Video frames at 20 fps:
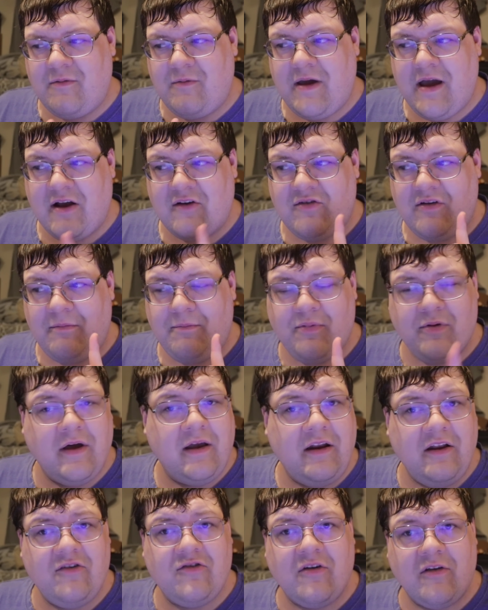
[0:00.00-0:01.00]
We actually
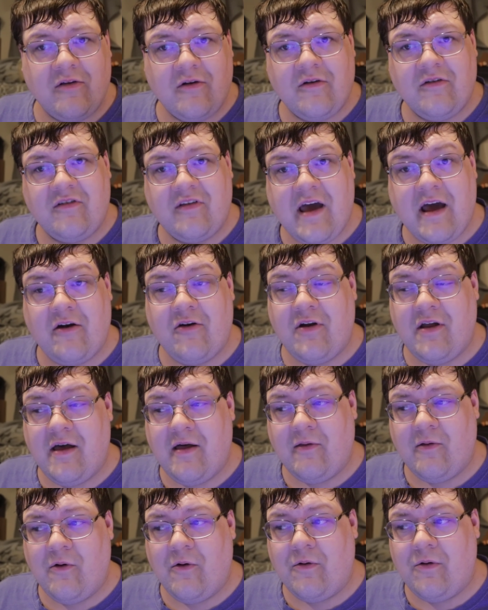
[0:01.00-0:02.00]
played each other Saturday
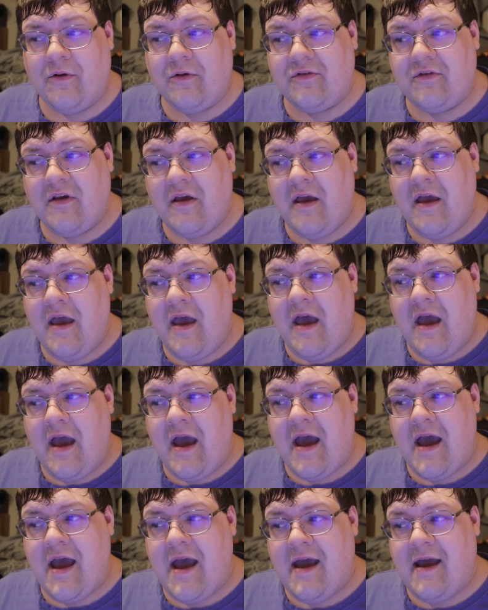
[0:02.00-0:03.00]
at Locals,
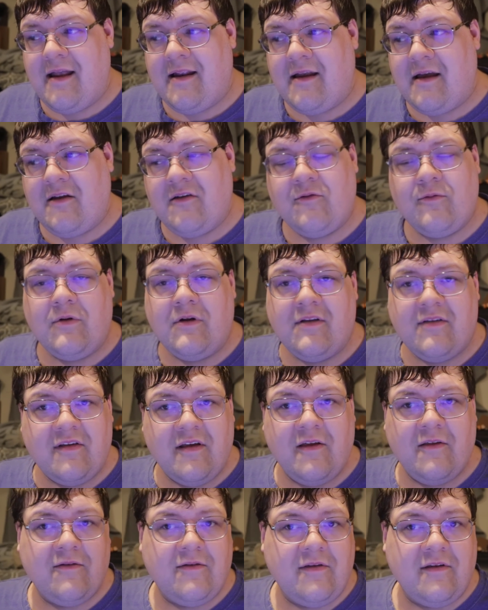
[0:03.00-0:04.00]
and I just want to
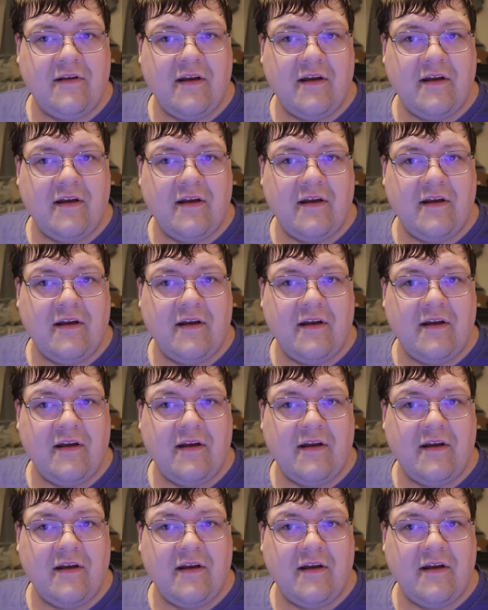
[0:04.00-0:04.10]
say that the